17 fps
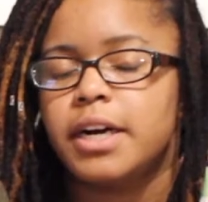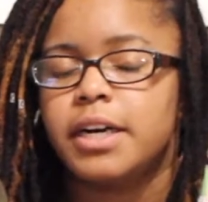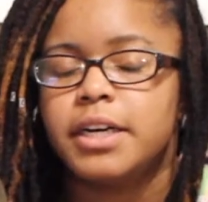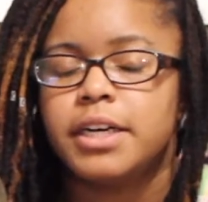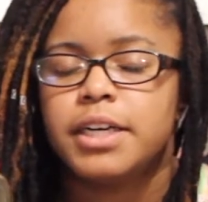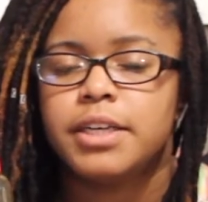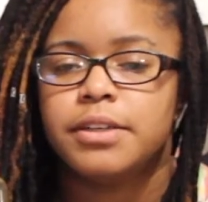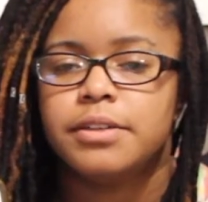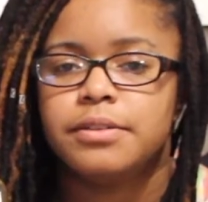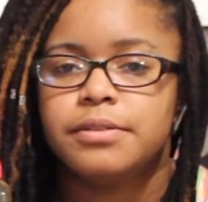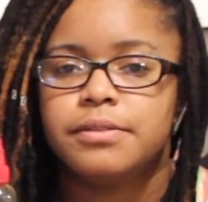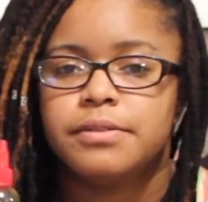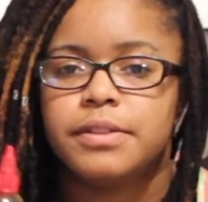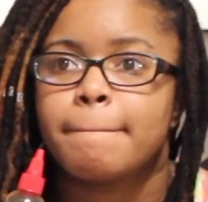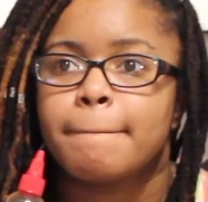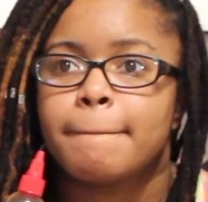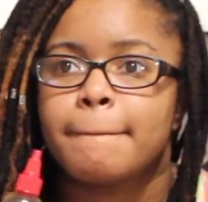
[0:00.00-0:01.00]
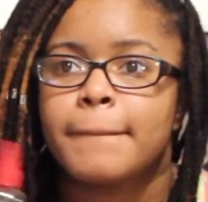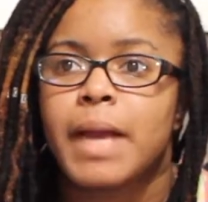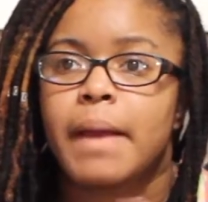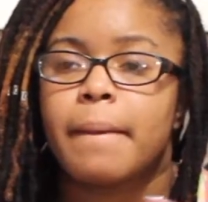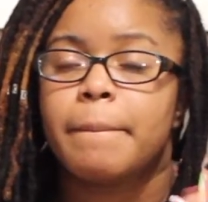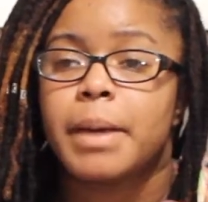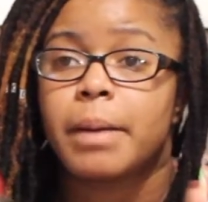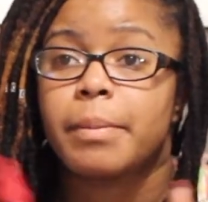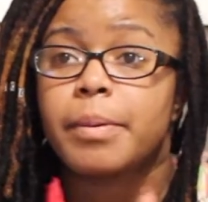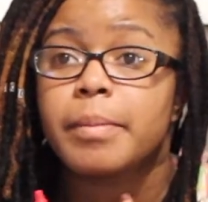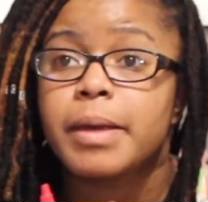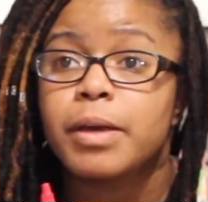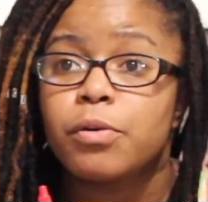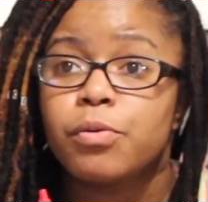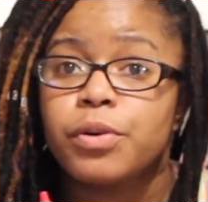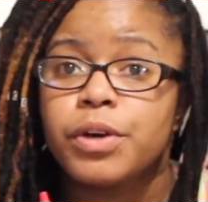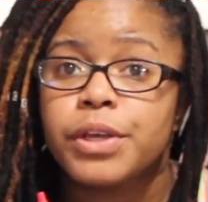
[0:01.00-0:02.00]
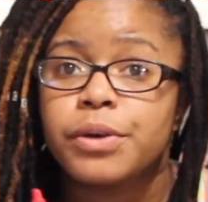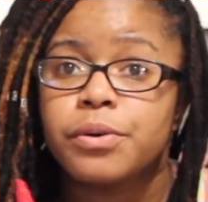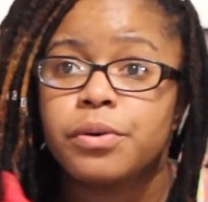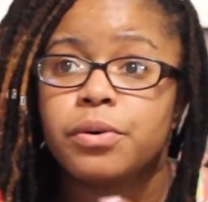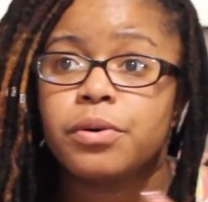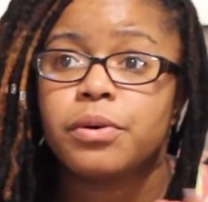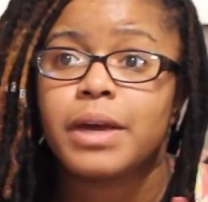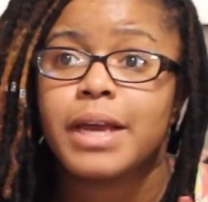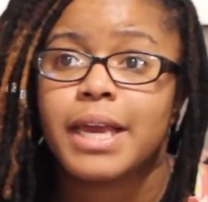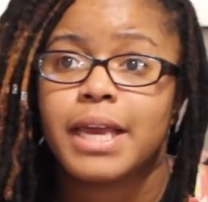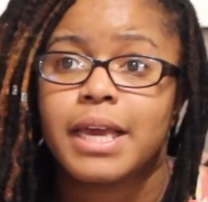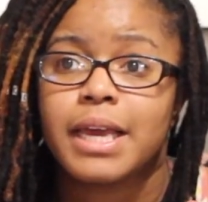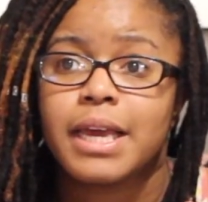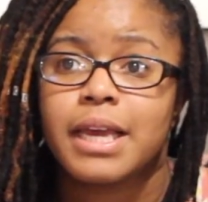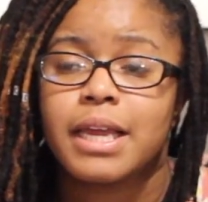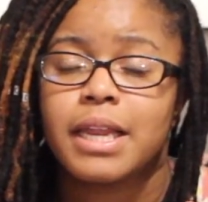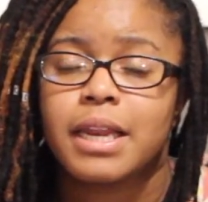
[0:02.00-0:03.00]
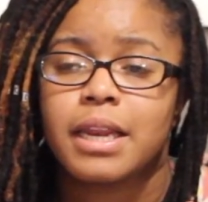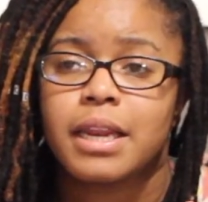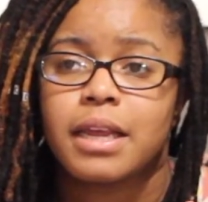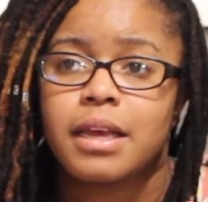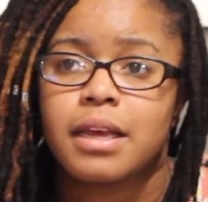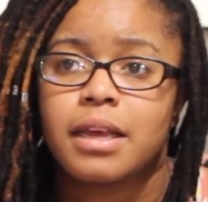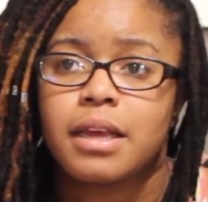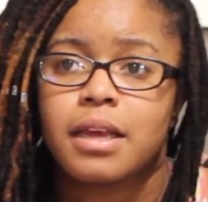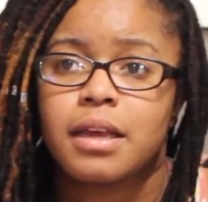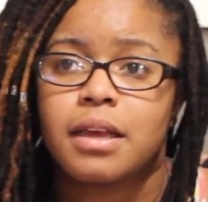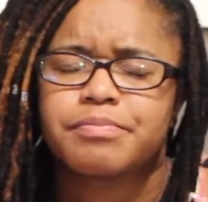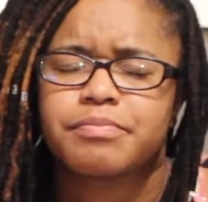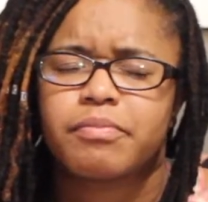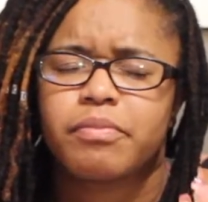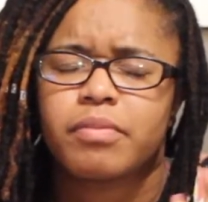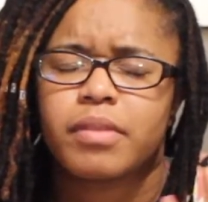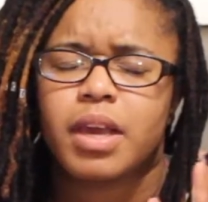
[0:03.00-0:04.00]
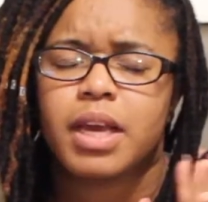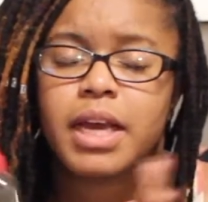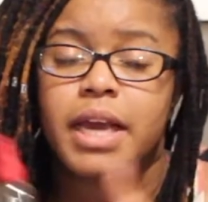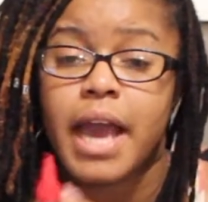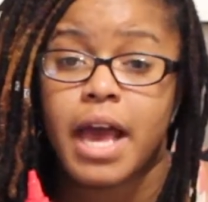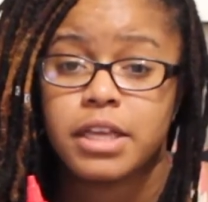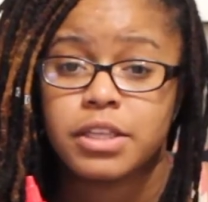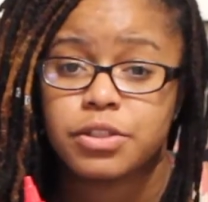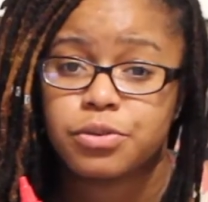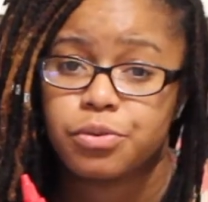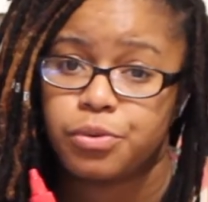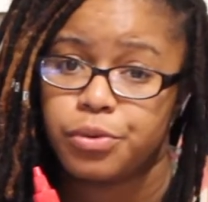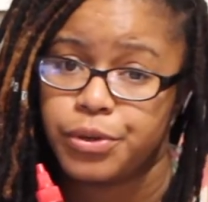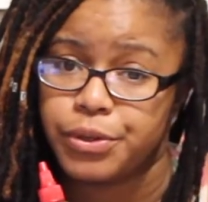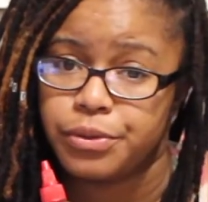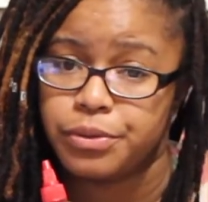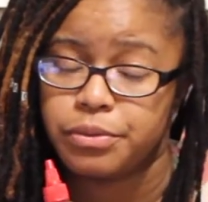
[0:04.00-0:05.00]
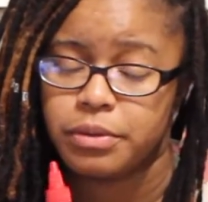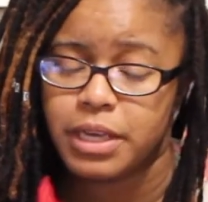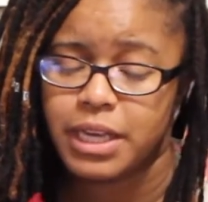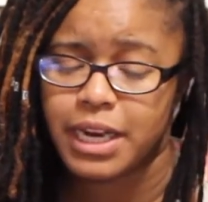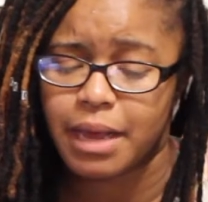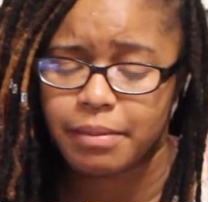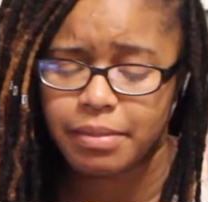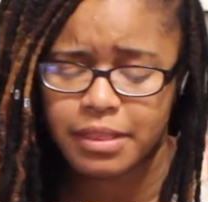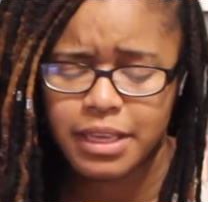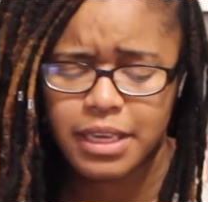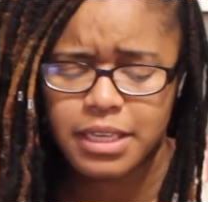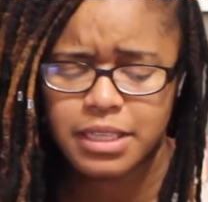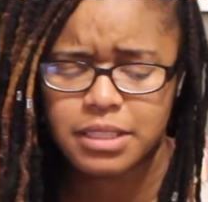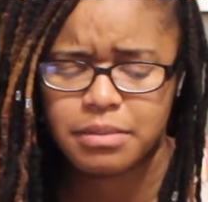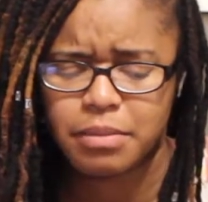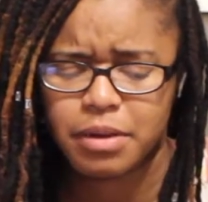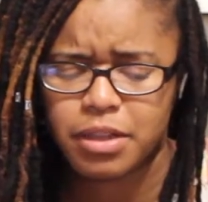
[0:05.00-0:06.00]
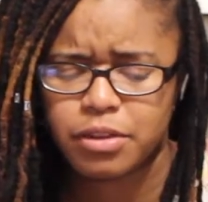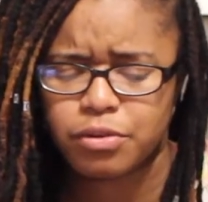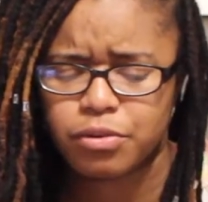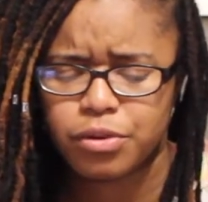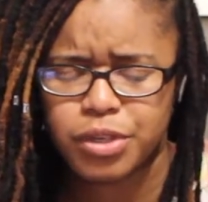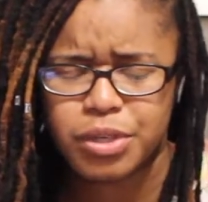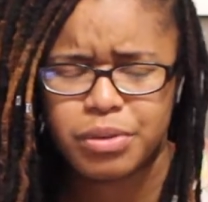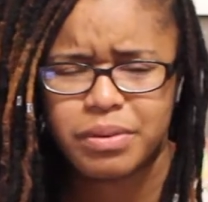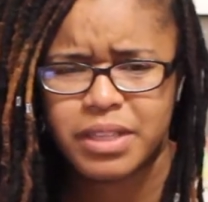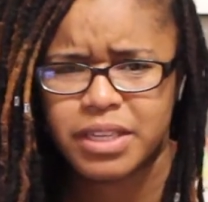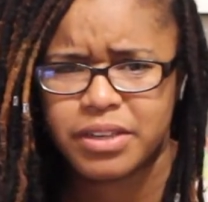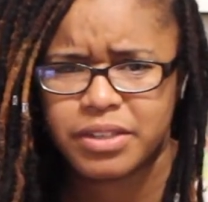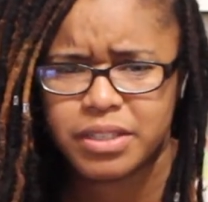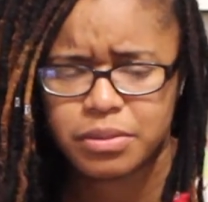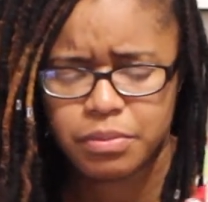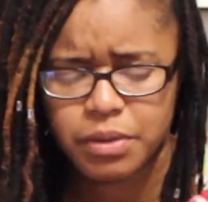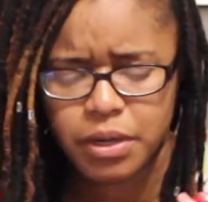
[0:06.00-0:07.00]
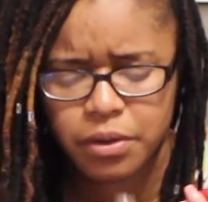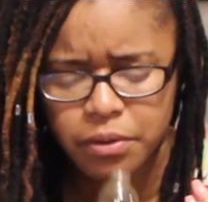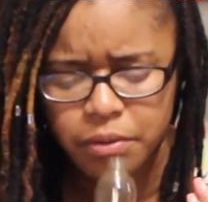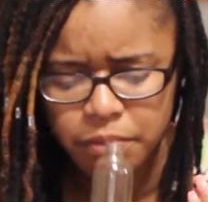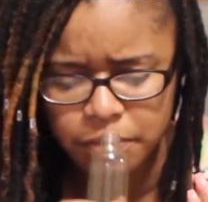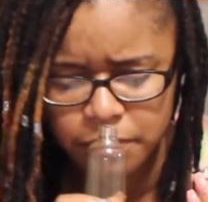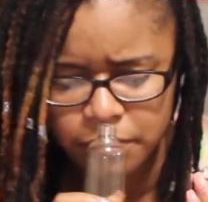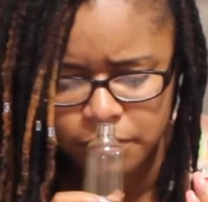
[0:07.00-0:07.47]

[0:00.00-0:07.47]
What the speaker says: of peppermint oil and castor oil, and I think it's some other oil in there as well.